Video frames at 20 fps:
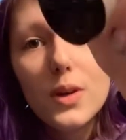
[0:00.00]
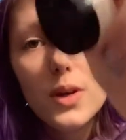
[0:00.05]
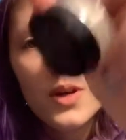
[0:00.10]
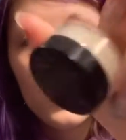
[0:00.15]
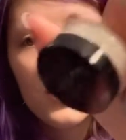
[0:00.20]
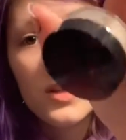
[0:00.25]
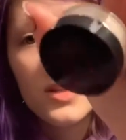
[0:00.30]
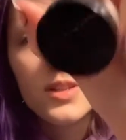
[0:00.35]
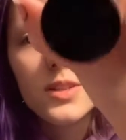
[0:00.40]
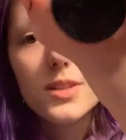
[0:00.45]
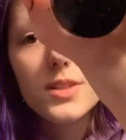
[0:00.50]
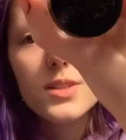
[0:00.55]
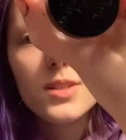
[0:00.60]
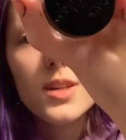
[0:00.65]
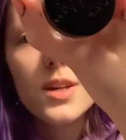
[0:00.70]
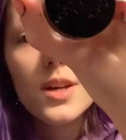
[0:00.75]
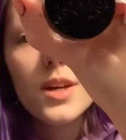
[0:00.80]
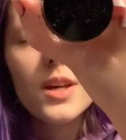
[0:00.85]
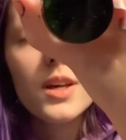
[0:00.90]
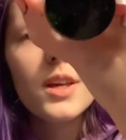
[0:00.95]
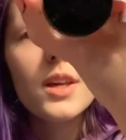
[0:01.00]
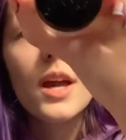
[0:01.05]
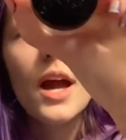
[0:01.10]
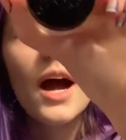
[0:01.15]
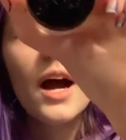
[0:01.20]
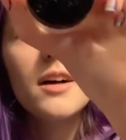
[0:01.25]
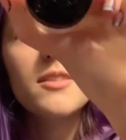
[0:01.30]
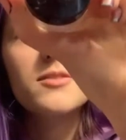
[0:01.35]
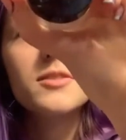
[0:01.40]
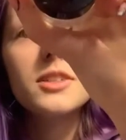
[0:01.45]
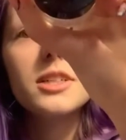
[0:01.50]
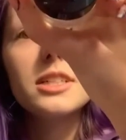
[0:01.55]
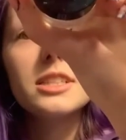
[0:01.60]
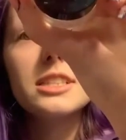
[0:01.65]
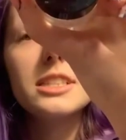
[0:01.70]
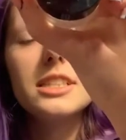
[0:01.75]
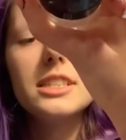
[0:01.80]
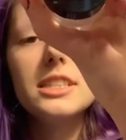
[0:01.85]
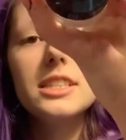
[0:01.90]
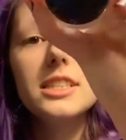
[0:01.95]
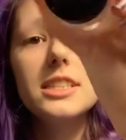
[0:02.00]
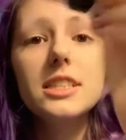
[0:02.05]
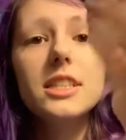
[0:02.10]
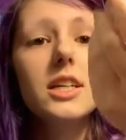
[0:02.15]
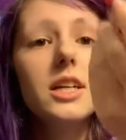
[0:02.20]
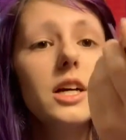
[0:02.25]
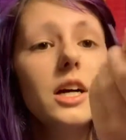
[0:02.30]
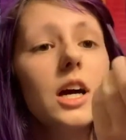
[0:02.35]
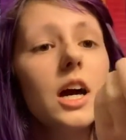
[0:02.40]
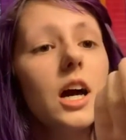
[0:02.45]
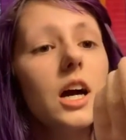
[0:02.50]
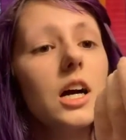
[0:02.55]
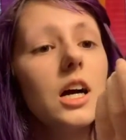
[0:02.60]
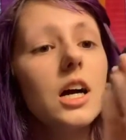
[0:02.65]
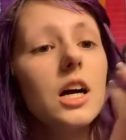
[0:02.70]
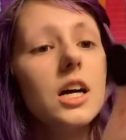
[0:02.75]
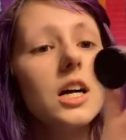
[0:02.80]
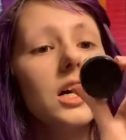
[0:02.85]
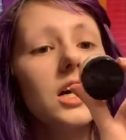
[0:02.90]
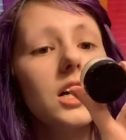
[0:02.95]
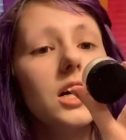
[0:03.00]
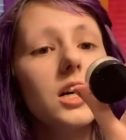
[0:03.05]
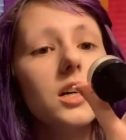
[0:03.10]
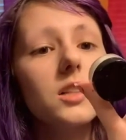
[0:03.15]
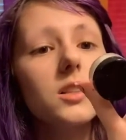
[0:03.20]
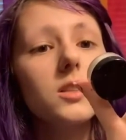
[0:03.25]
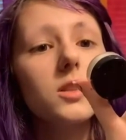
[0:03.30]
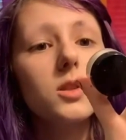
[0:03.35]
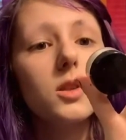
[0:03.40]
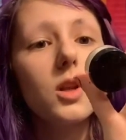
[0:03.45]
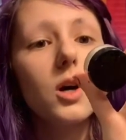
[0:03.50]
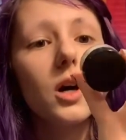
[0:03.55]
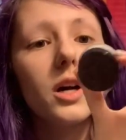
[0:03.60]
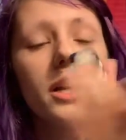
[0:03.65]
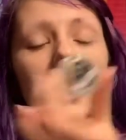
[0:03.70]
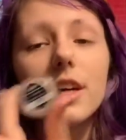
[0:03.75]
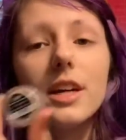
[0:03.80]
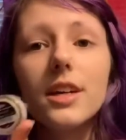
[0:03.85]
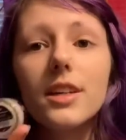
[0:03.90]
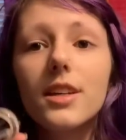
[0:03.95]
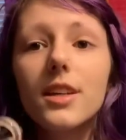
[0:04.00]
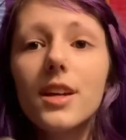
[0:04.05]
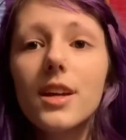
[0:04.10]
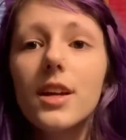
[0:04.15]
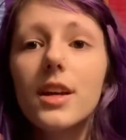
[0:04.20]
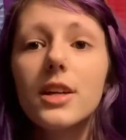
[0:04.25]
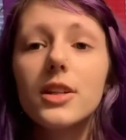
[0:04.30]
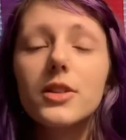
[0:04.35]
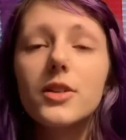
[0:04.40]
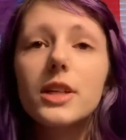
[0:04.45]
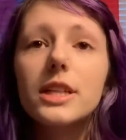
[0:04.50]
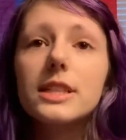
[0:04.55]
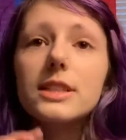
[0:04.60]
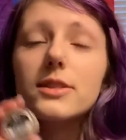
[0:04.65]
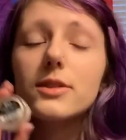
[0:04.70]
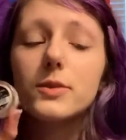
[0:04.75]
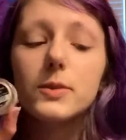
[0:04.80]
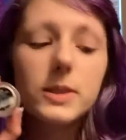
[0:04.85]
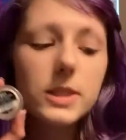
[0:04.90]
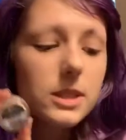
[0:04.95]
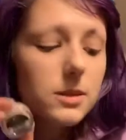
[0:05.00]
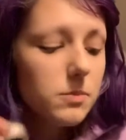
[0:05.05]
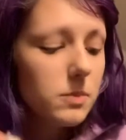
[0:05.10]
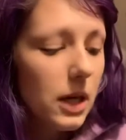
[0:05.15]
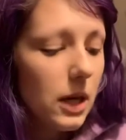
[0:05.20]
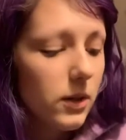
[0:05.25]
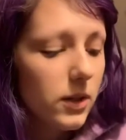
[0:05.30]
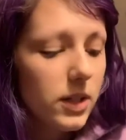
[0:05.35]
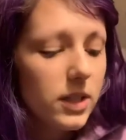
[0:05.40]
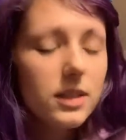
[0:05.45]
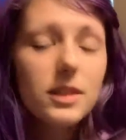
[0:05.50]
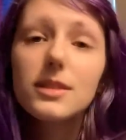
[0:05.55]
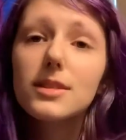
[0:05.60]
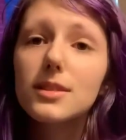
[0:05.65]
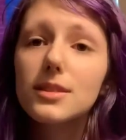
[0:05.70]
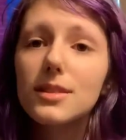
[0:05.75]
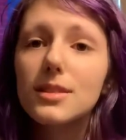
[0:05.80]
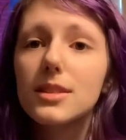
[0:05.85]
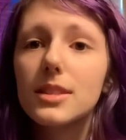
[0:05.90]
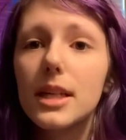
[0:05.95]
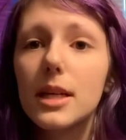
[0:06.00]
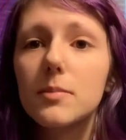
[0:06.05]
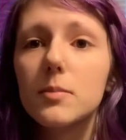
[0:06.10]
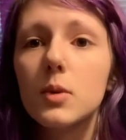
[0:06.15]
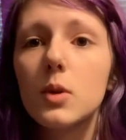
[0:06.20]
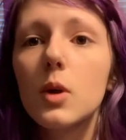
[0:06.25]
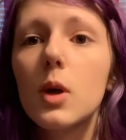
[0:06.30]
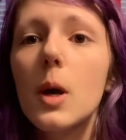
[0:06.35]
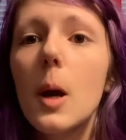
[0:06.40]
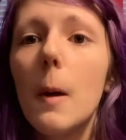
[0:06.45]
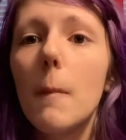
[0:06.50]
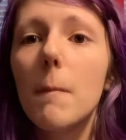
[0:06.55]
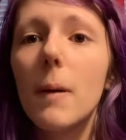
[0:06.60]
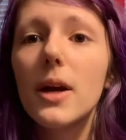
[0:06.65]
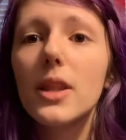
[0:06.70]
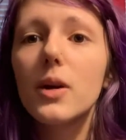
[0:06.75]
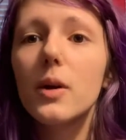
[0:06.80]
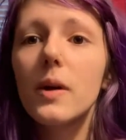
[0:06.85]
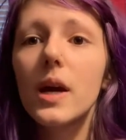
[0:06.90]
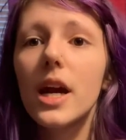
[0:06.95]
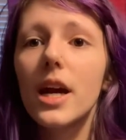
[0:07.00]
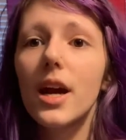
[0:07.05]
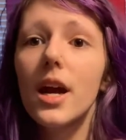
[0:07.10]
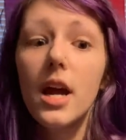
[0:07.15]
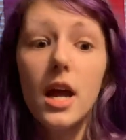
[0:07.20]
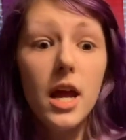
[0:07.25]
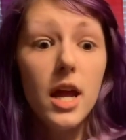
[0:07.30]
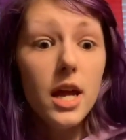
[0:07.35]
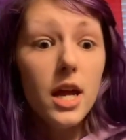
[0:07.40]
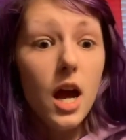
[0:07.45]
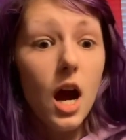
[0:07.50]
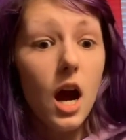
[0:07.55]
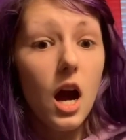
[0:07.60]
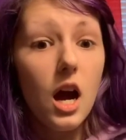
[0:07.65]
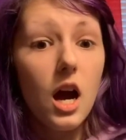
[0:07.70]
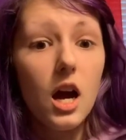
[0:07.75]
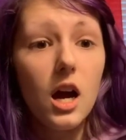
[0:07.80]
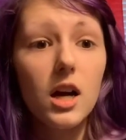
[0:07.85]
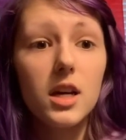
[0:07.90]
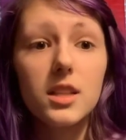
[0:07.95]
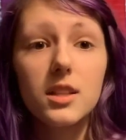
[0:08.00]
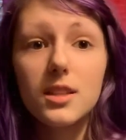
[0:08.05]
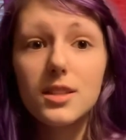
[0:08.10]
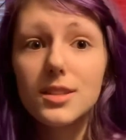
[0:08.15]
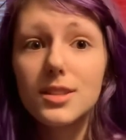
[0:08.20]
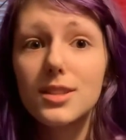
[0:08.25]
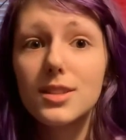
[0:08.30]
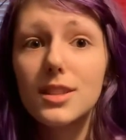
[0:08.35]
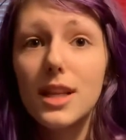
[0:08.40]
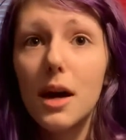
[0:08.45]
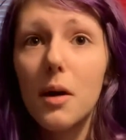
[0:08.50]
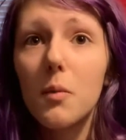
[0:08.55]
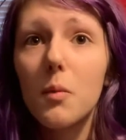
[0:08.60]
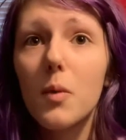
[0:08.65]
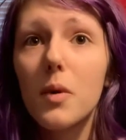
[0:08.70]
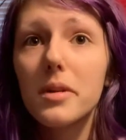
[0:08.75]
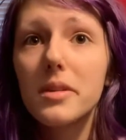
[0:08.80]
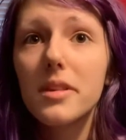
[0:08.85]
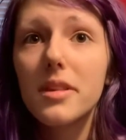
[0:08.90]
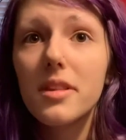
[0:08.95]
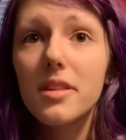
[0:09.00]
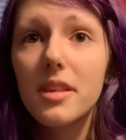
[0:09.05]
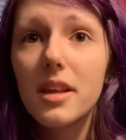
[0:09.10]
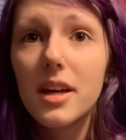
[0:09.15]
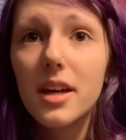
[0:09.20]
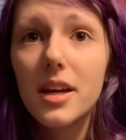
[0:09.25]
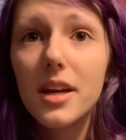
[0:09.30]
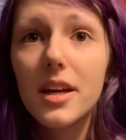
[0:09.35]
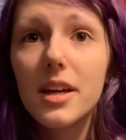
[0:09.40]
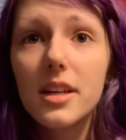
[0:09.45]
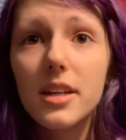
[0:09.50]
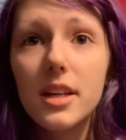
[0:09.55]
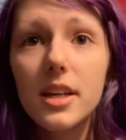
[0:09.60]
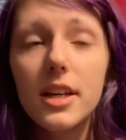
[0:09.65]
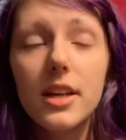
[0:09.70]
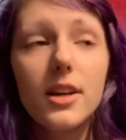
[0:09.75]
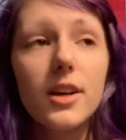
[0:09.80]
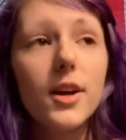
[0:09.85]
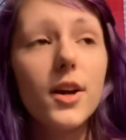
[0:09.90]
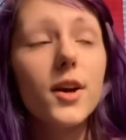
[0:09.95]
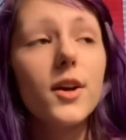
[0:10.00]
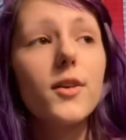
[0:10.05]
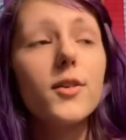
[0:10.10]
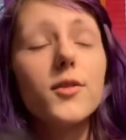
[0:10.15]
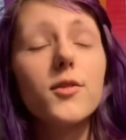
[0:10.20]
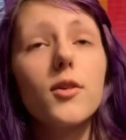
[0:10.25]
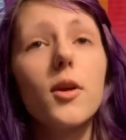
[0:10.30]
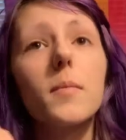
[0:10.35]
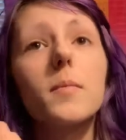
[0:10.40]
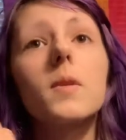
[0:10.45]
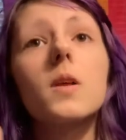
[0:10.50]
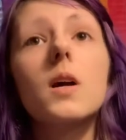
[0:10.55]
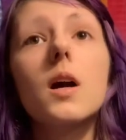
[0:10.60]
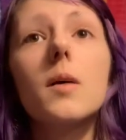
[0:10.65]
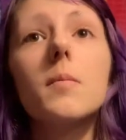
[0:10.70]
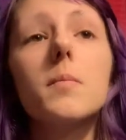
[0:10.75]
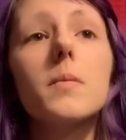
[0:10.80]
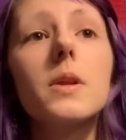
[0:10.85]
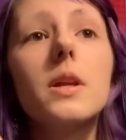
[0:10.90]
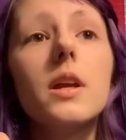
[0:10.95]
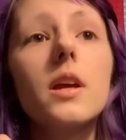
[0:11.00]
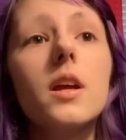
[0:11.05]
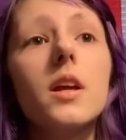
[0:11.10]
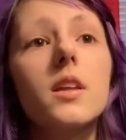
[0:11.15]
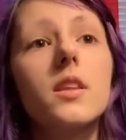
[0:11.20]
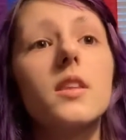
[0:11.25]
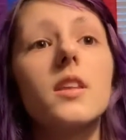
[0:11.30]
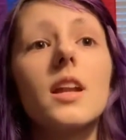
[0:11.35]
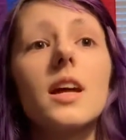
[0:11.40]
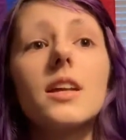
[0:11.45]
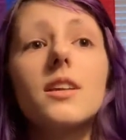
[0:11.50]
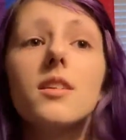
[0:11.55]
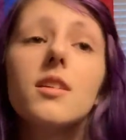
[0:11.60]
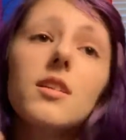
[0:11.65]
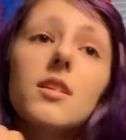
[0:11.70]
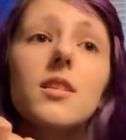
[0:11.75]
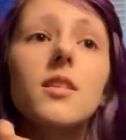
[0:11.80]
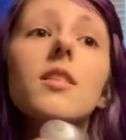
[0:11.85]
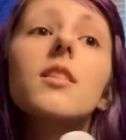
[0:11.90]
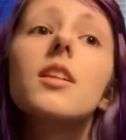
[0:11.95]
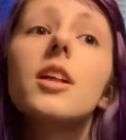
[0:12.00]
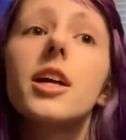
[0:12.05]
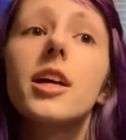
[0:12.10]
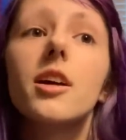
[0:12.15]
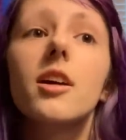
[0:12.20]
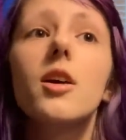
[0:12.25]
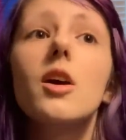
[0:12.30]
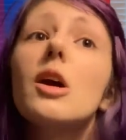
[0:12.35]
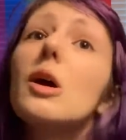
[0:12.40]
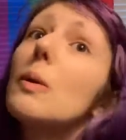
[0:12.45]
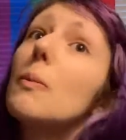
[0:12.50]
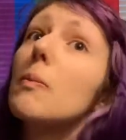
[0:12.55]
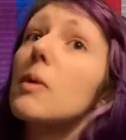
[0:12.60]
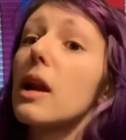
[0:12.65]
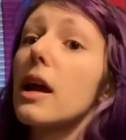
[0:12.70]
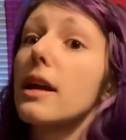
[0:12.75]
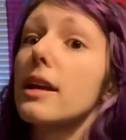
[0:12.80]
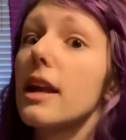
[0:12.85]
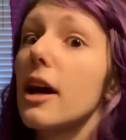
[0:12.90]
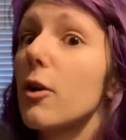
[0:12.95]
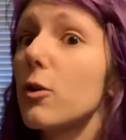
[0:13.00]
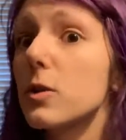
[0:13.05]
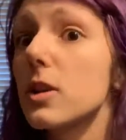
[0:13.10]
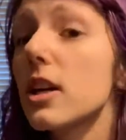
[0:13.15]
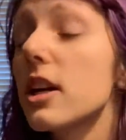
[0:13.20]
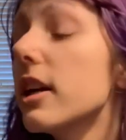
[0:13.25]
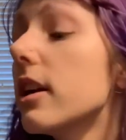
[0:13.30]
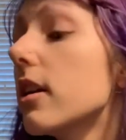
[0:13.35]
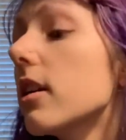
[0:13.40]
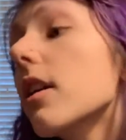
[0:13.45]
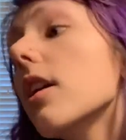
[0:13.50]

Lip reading: this Kat Von D locket translucent powder. This is a sample, by the way. This is that one thing in here from the company that I didn't like but I now like.